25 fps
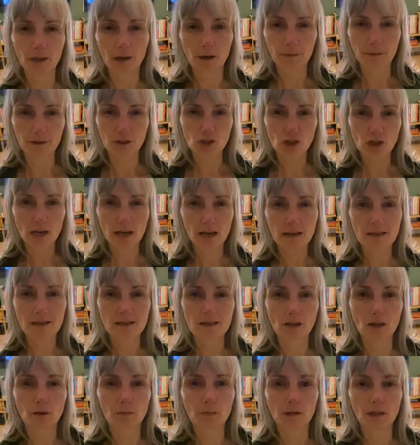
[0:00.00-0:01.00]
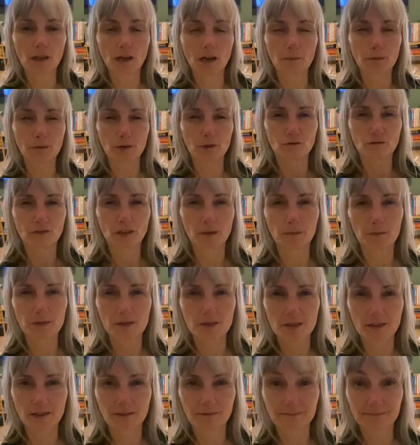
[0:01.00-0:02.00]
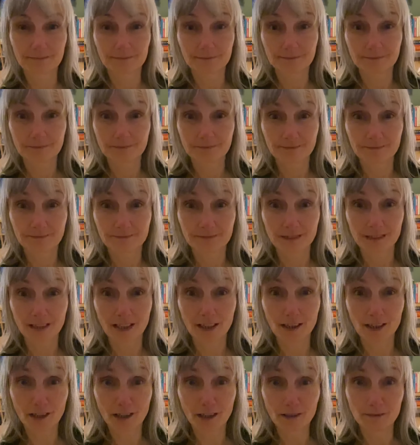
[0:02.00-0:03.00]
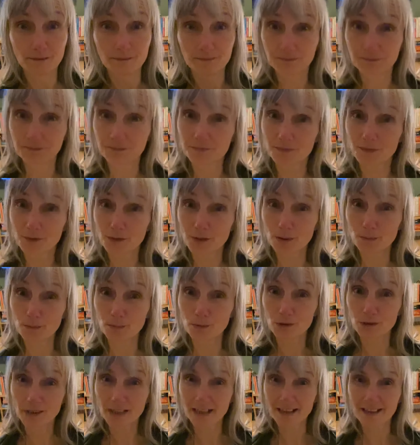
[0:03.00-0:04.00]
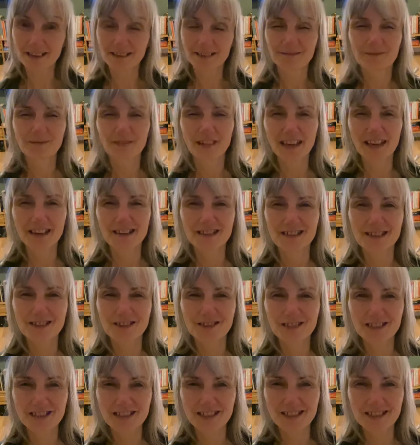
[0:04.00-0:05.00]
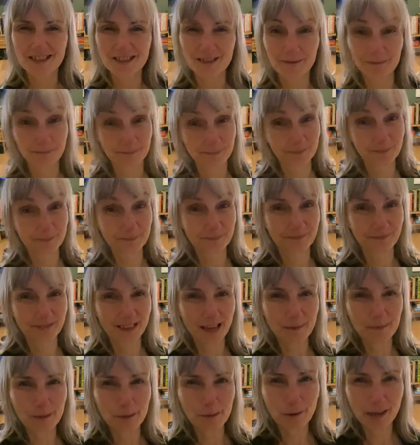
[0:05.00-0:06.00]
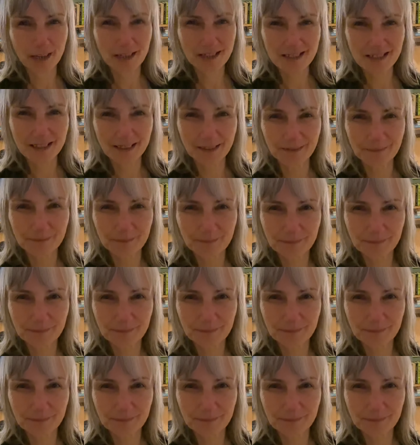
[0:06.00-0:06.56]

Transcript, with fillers: up the chest, opening up your ribs. There you go. Simple neck exercises. Happy practicing.